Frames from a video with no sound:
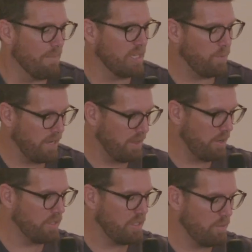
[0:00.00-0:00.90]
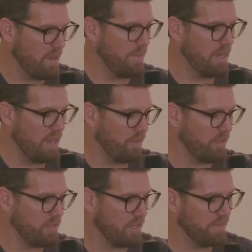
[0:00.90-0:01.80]
between those two women and
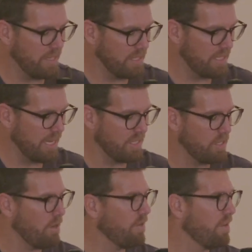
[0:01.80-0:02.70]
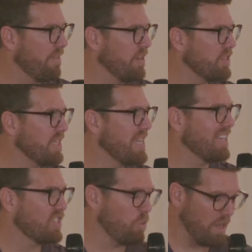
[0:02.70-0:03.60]
their servants. And so eventually he
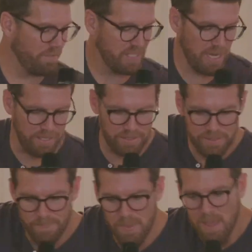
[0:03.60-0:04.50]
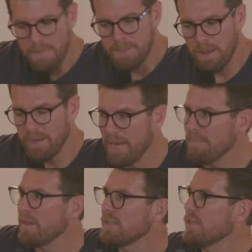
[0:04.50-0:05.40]
has 12 sons. Okay,
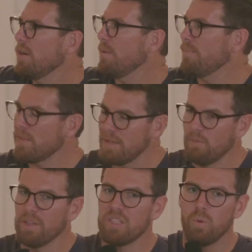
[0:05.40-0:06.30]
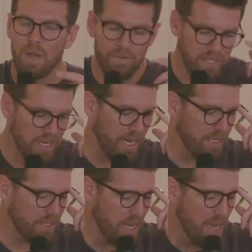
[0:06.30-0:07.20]
and so with 12
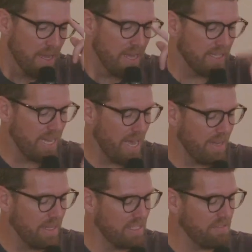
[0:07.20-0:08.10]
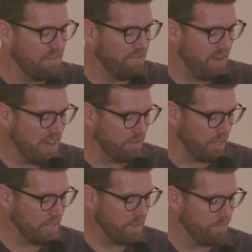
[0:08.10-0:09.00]
sons, he's got his
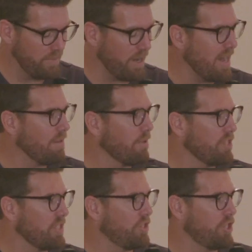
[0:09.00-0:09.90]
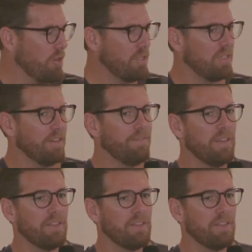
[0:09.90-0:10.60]
favorite, right, which is Joseph.